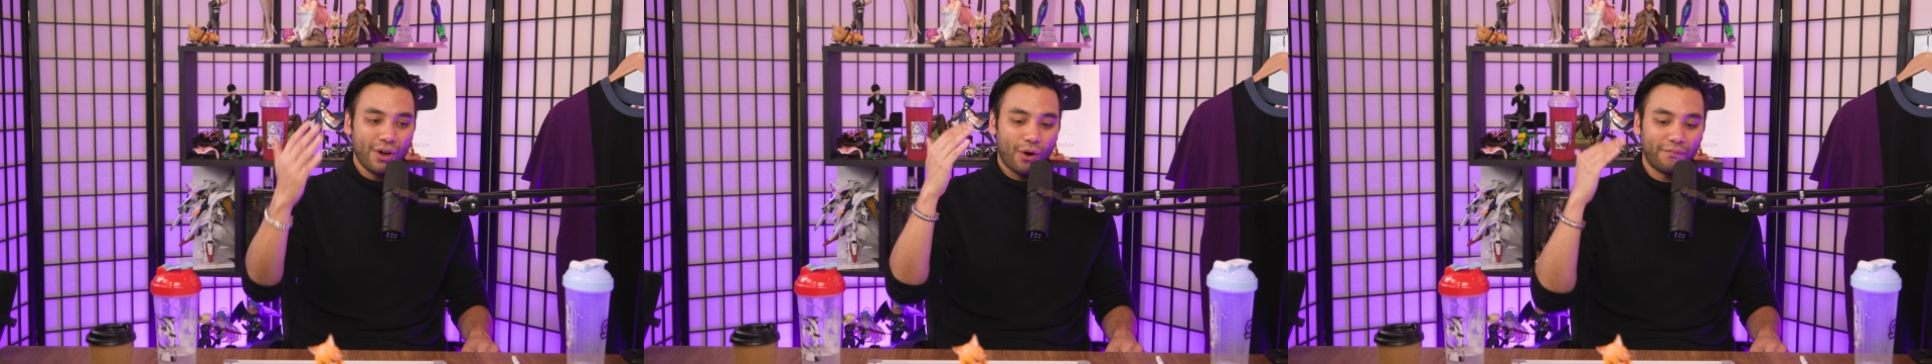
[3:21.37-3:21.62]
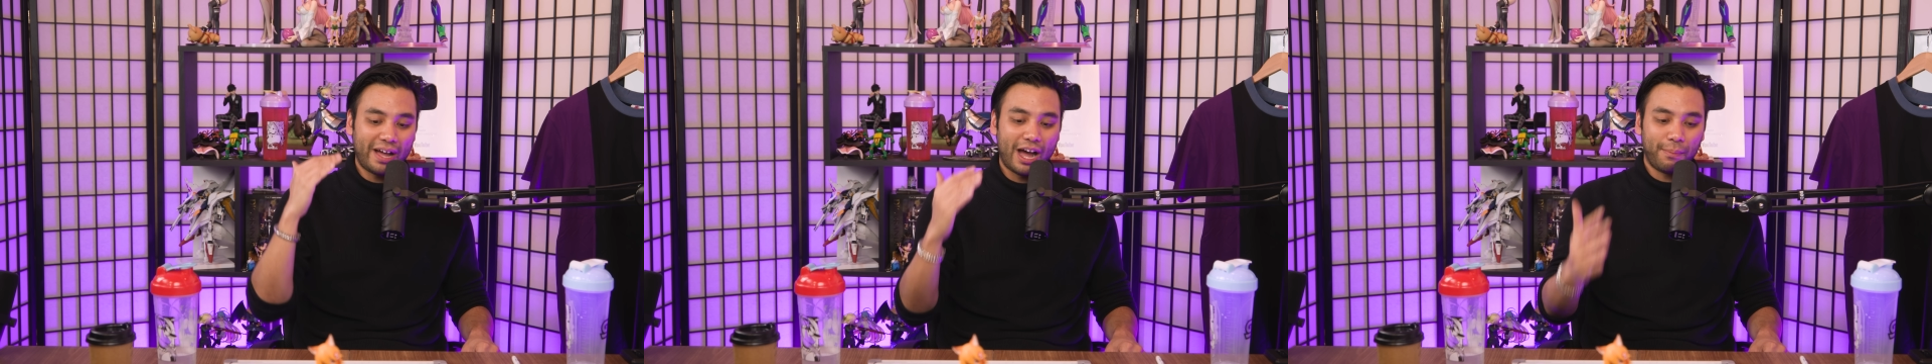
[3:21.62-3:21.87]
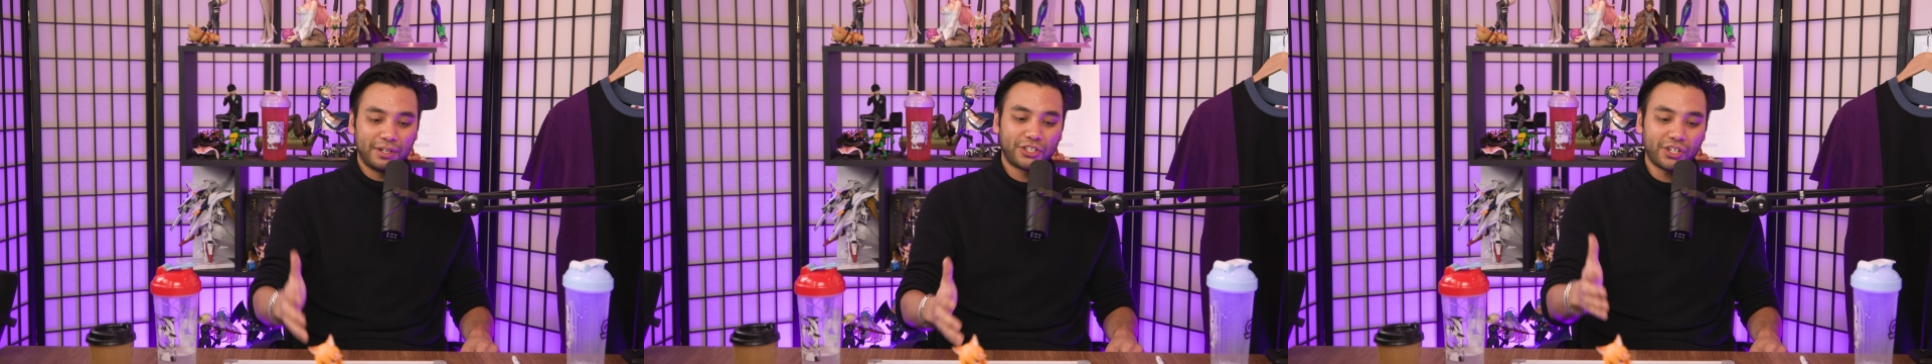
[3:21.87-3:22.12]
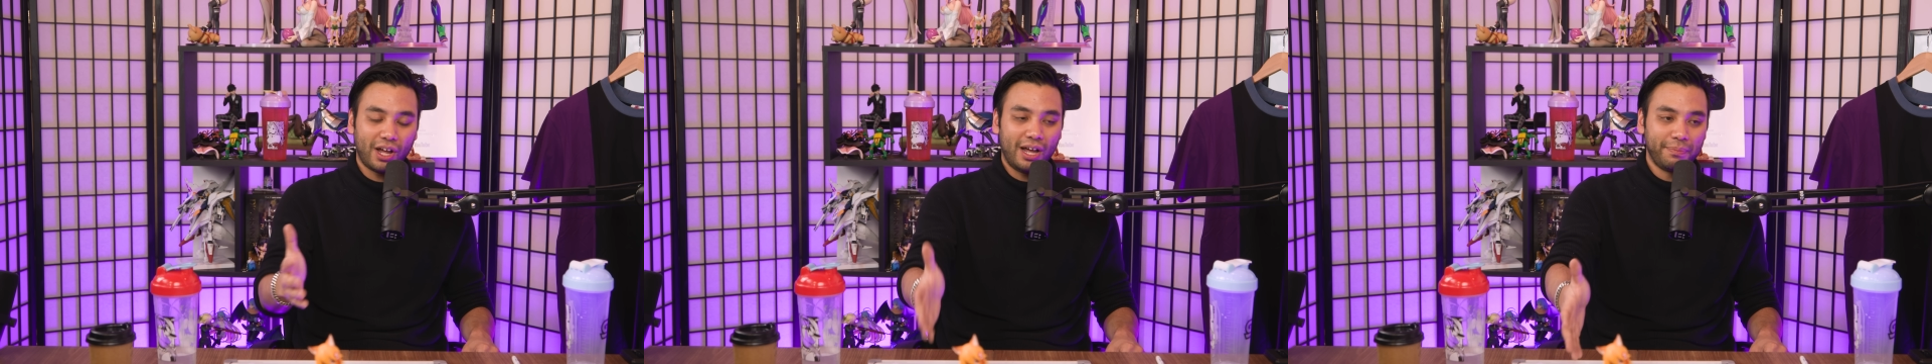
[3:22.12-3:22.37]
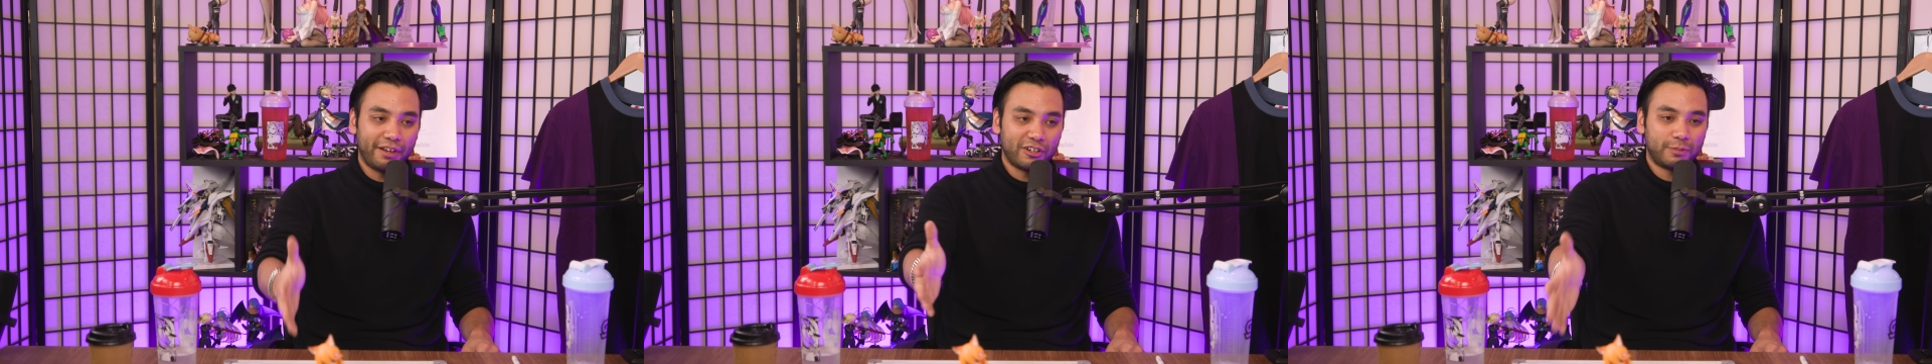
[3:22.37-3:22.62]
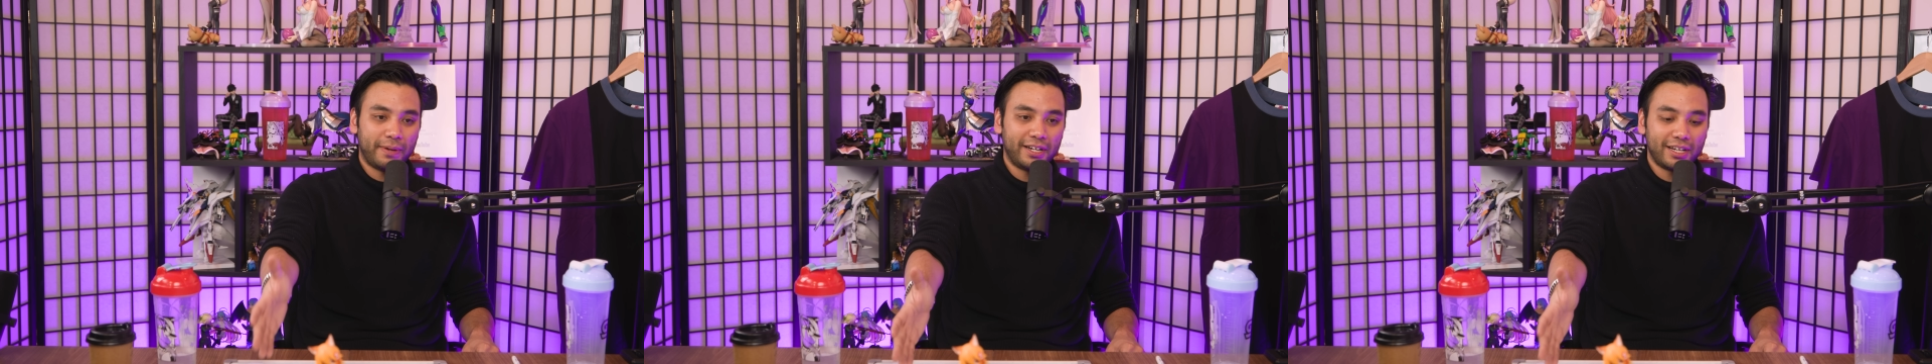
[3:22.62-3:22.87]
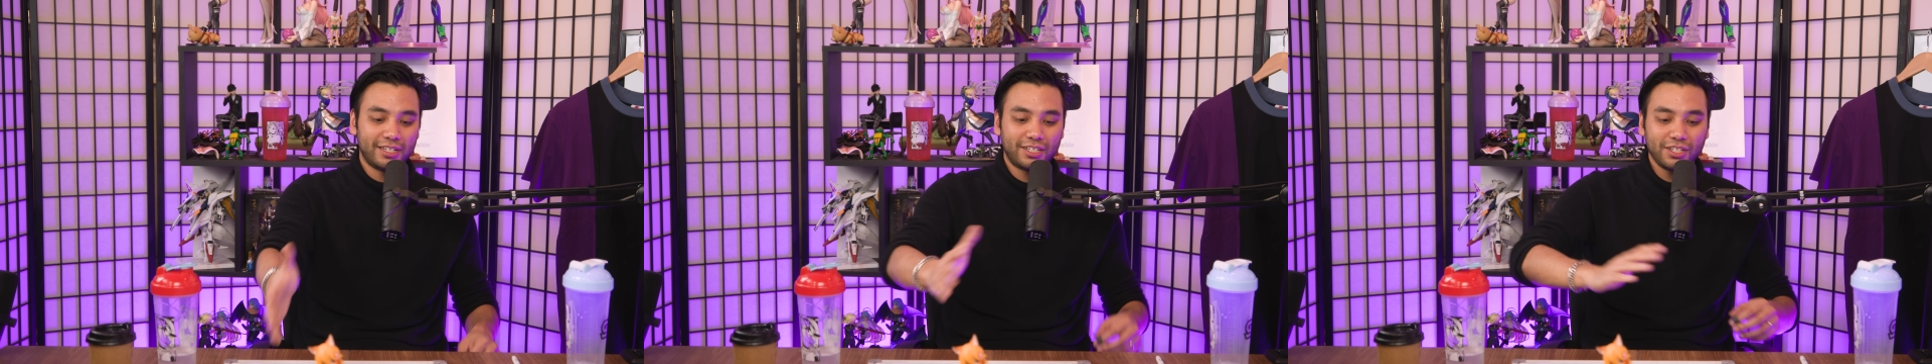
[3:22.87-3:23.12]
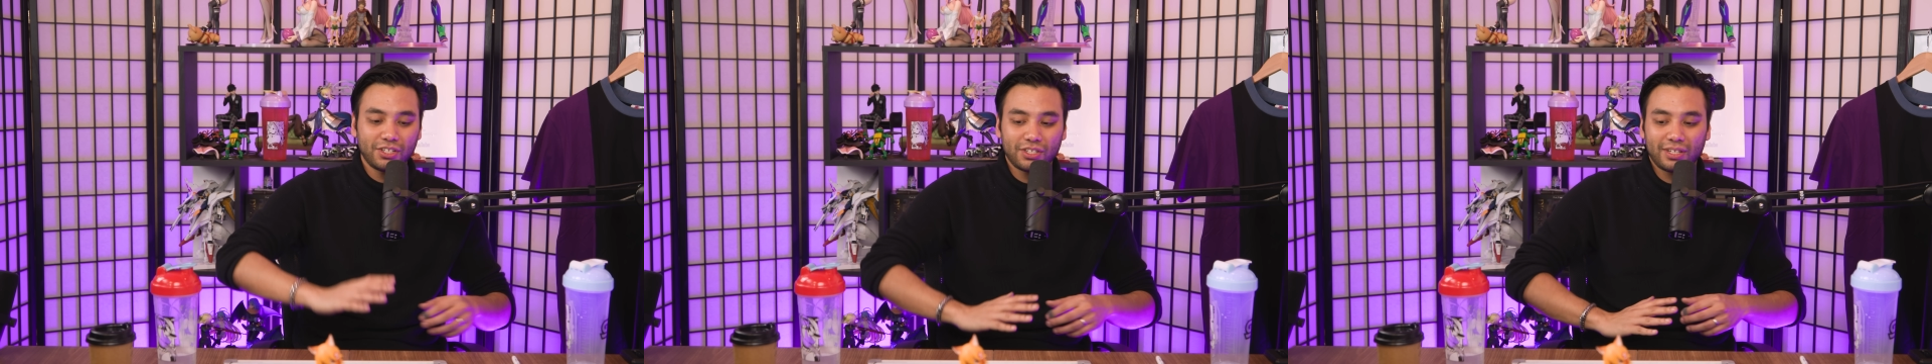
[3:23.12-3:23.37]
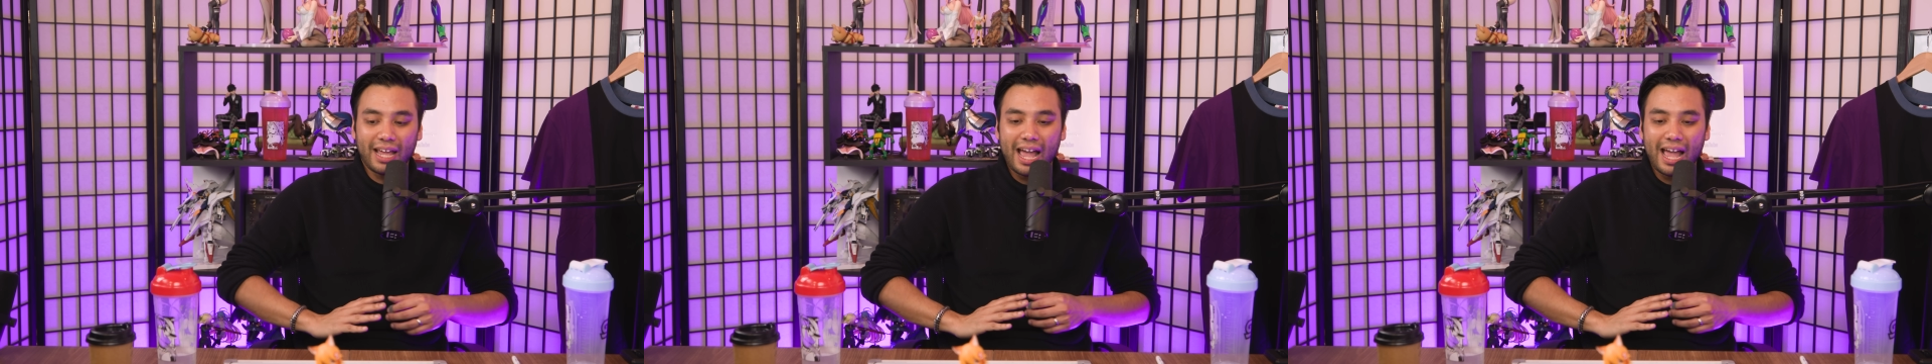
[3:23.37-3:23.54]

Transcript: of how much time they're spending and just